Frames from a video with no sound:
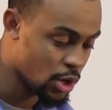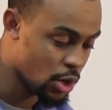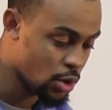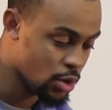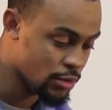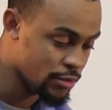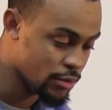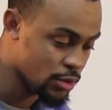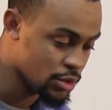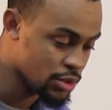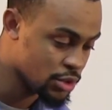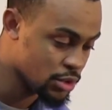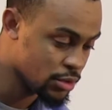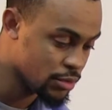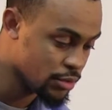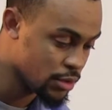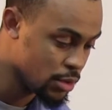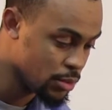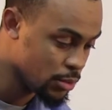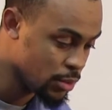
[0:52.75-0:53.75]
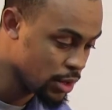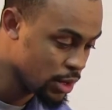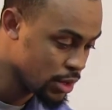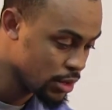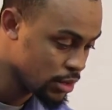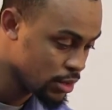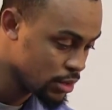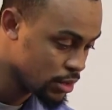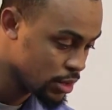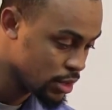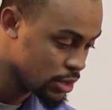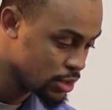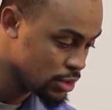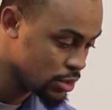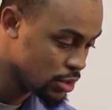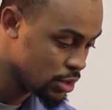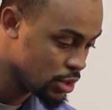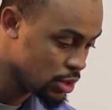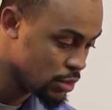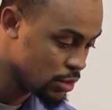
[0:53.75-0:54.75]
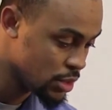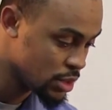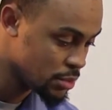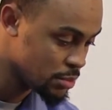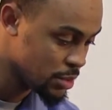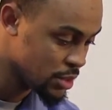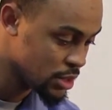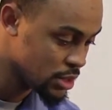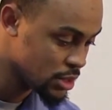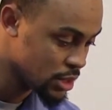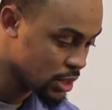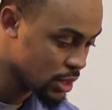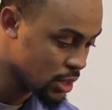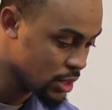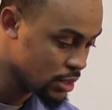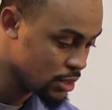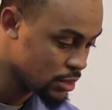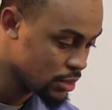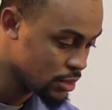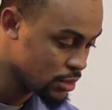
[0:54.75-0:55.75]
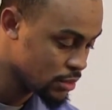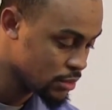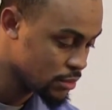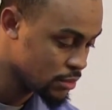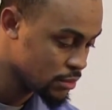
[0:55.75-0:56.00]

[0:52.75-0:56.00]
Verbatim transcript: current version of firmware into the USB slot.